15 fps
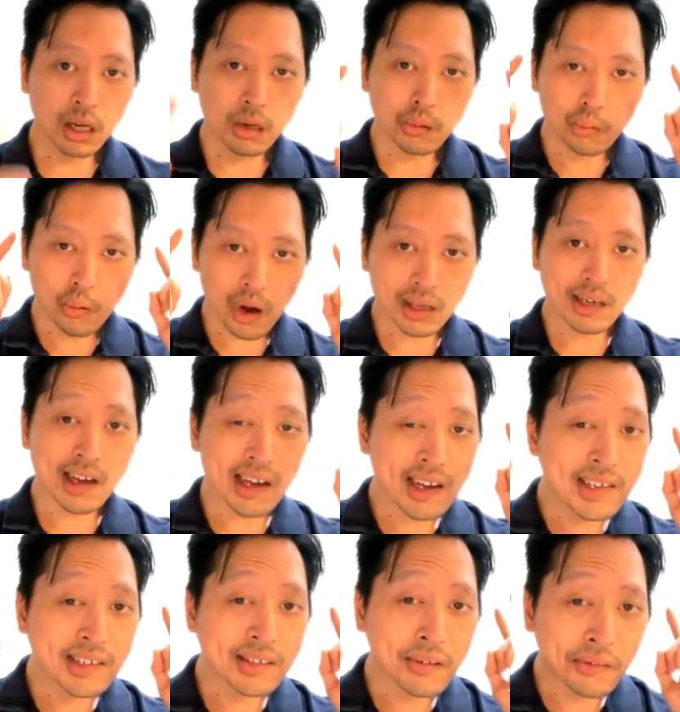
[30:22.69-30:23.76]
What
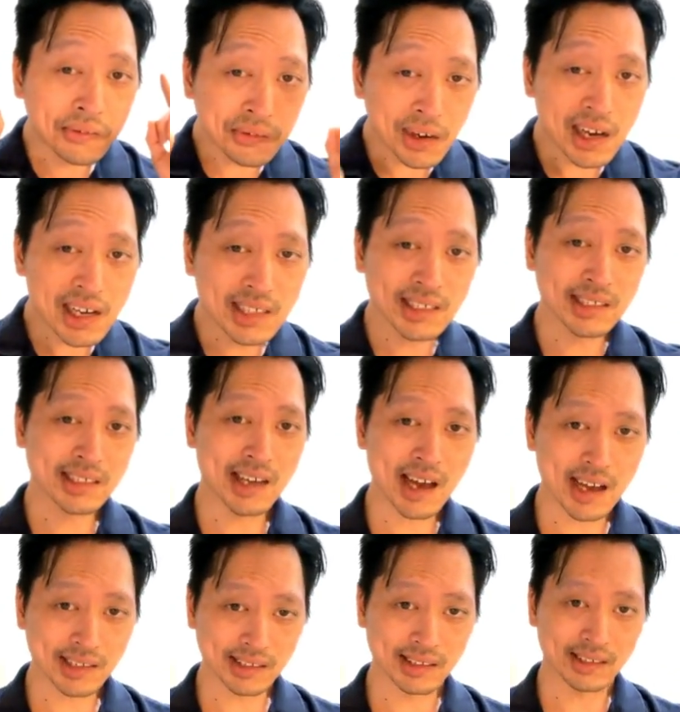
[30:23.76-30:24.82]
is the first
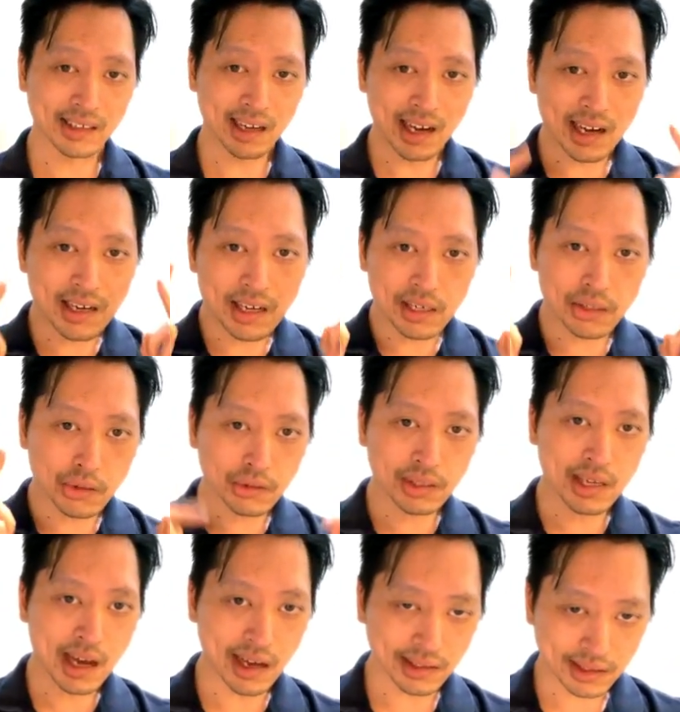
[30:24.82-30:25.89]
test, initial
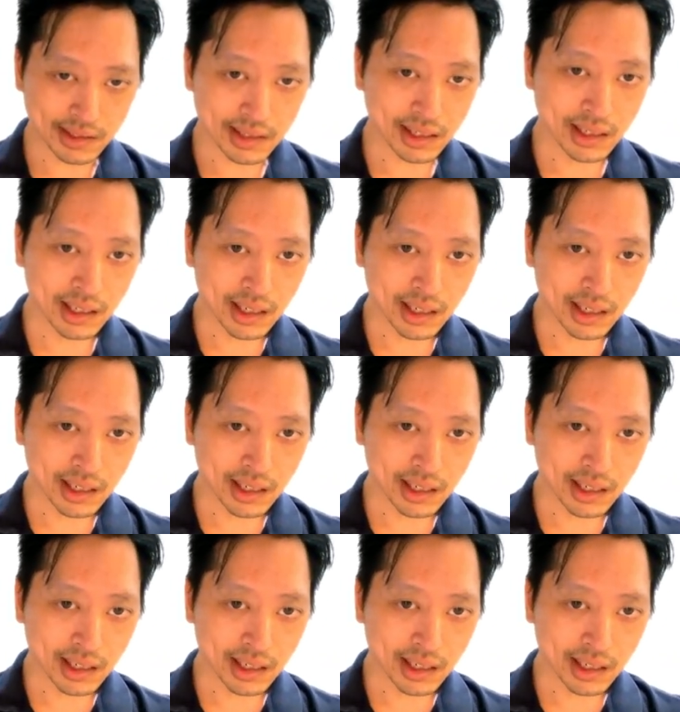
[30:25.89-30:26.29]
test,